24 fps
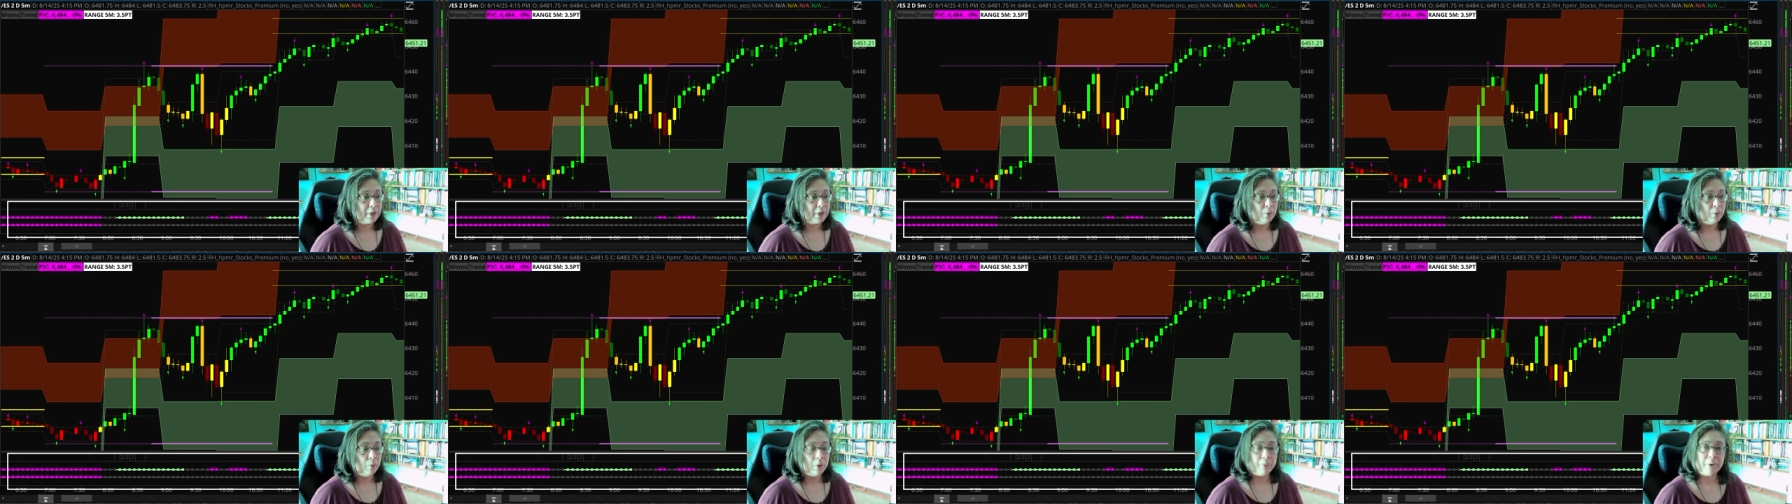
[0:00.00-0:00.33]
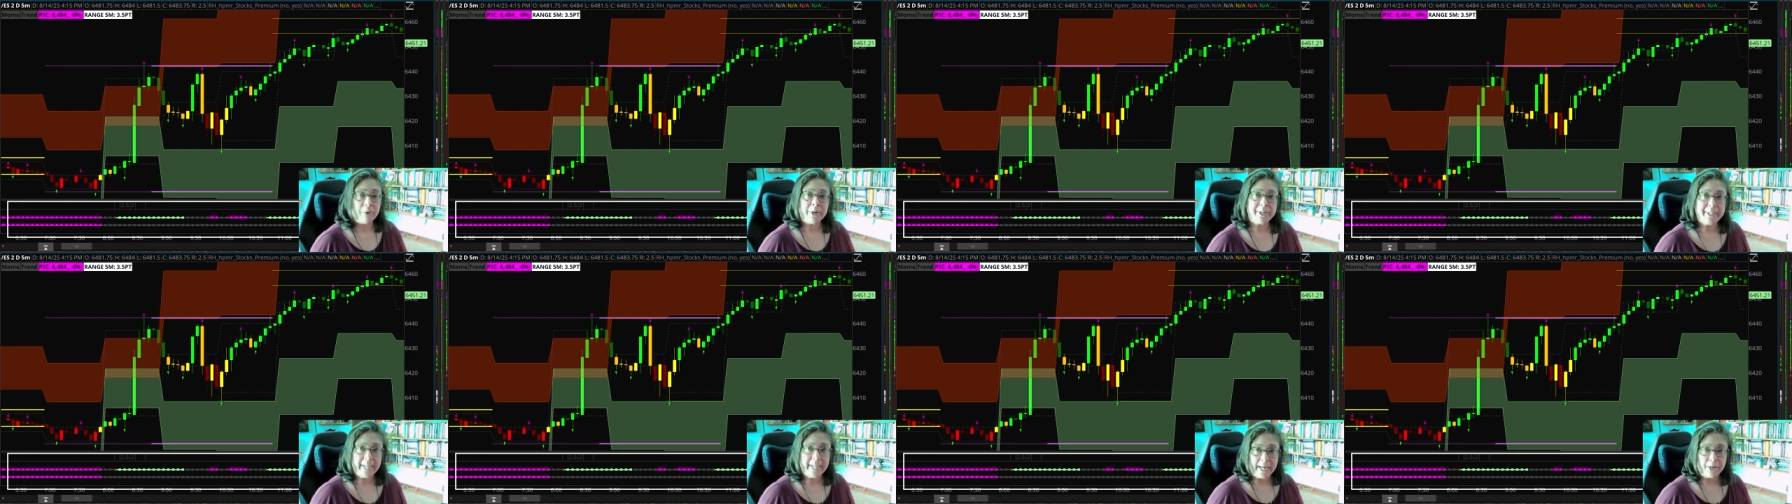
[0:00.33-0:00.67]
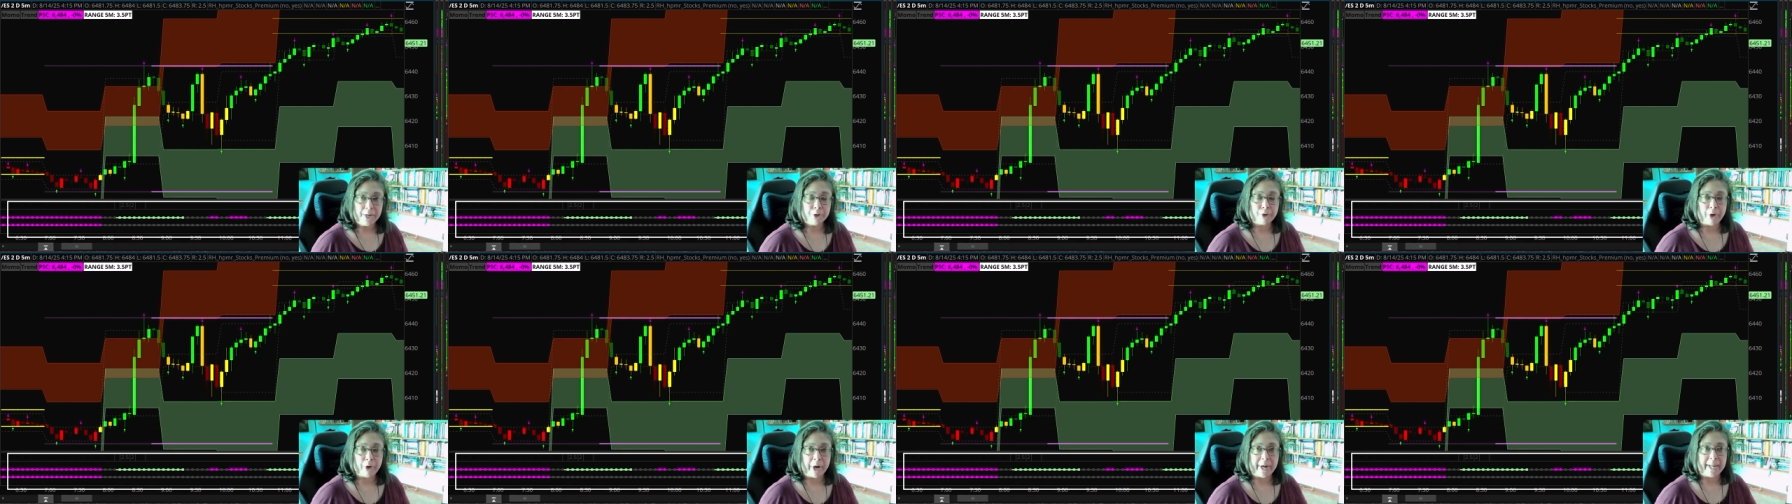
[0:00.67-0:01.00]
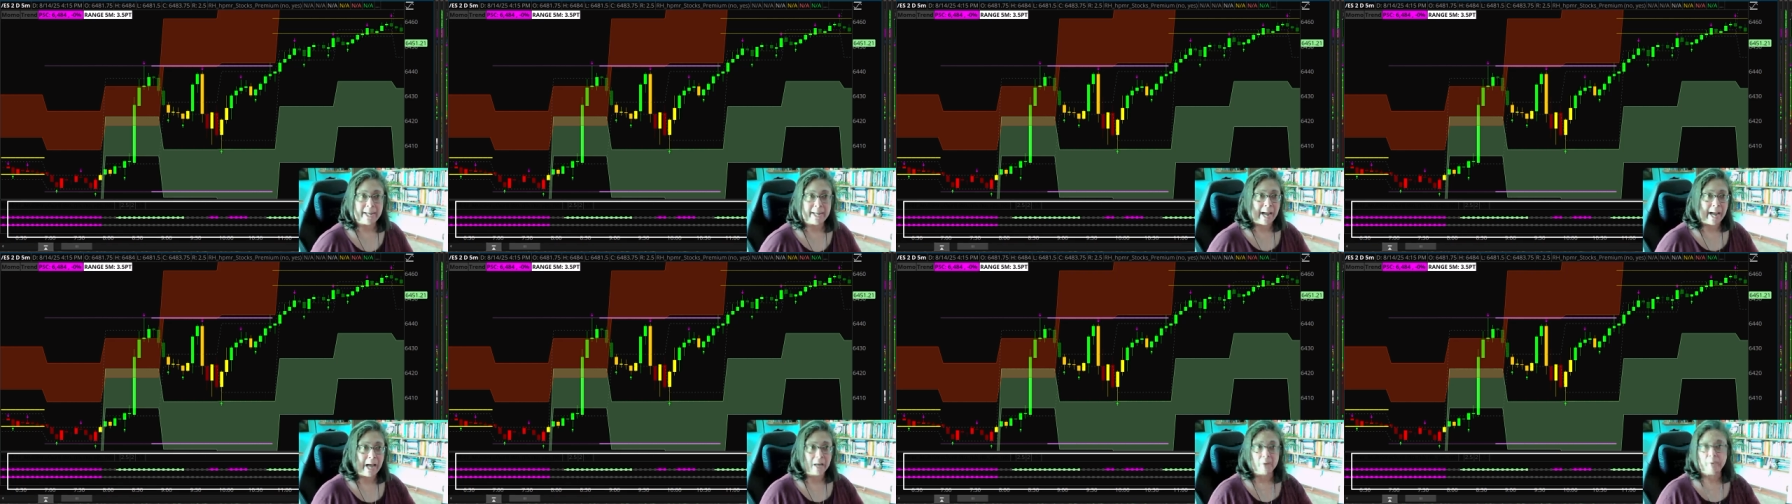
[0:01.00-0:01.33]
When we're day
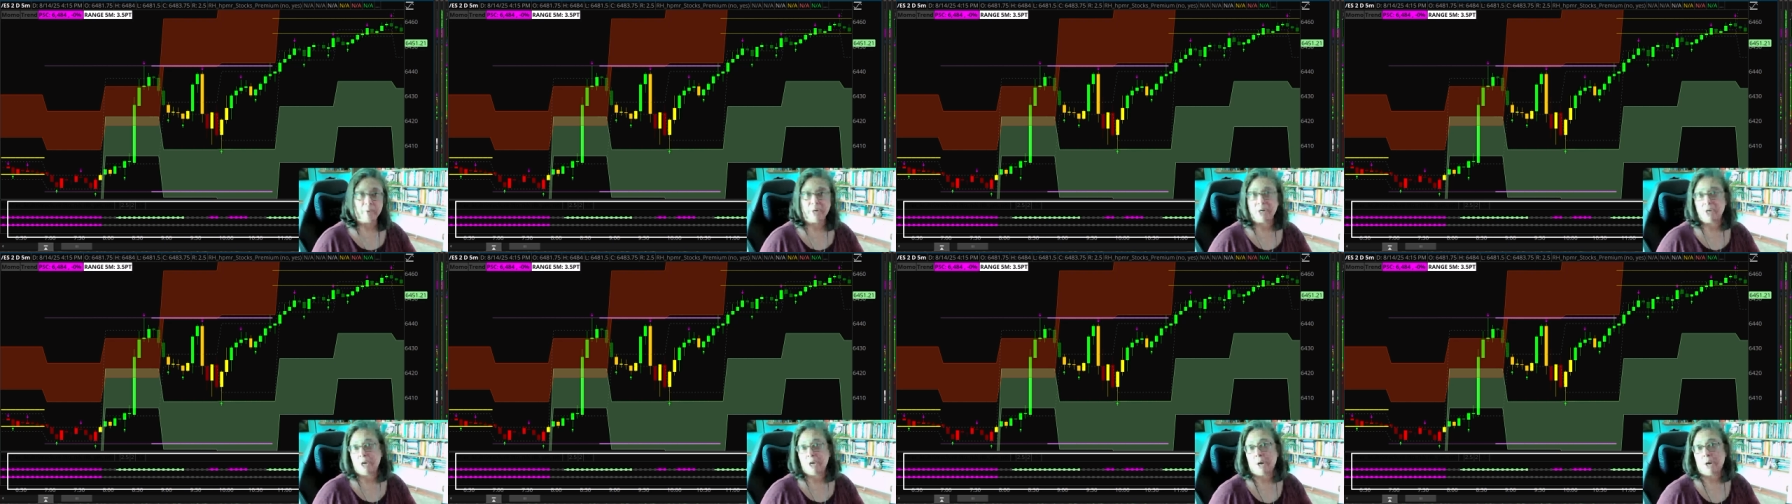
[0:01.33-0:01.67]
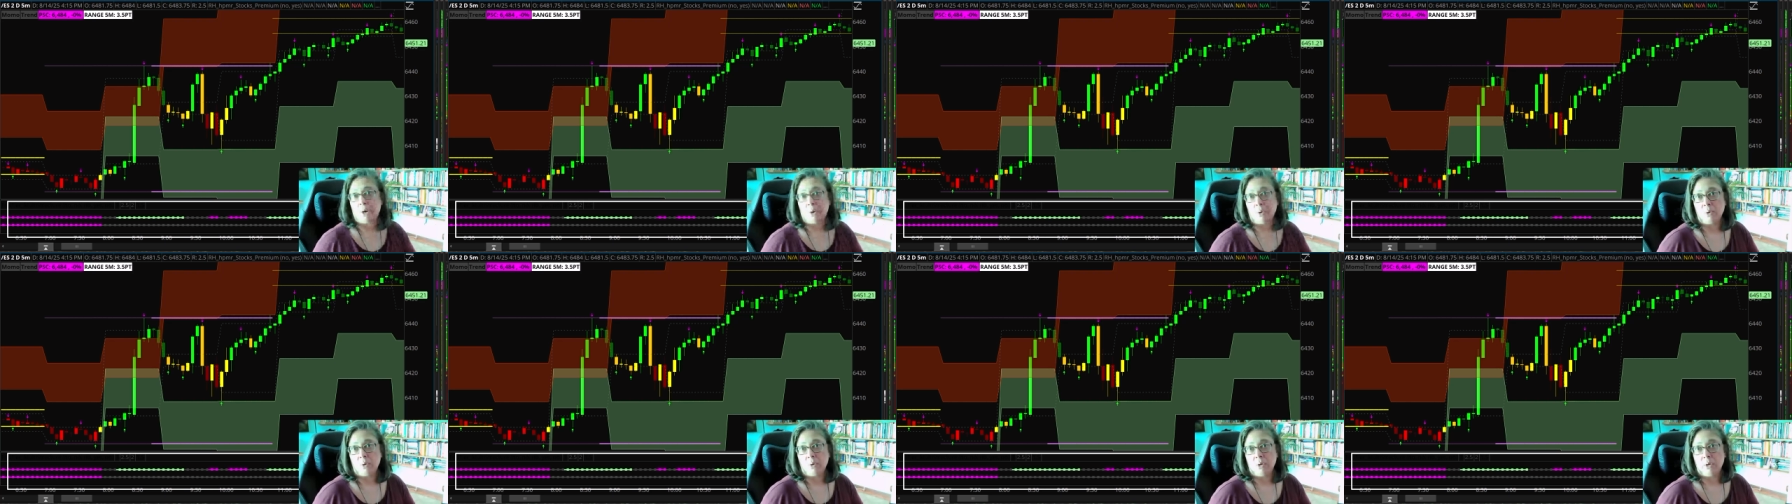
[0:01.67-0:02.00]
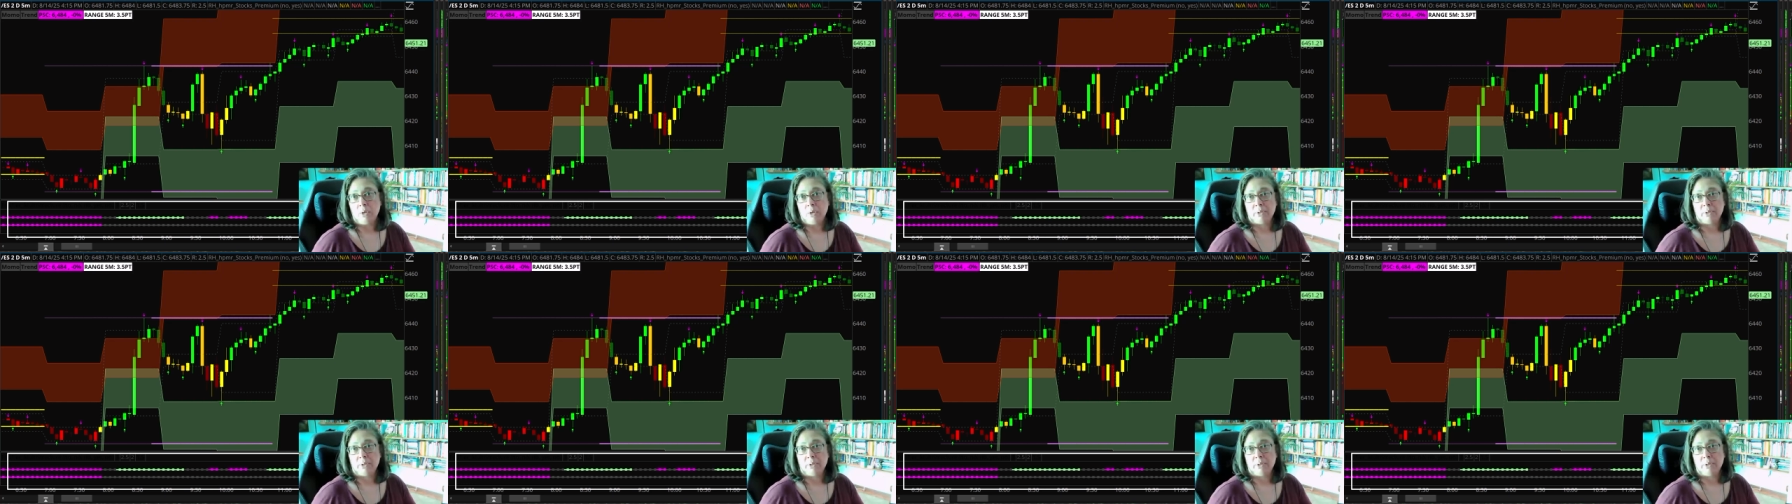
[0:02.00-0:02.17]
trading, how do we know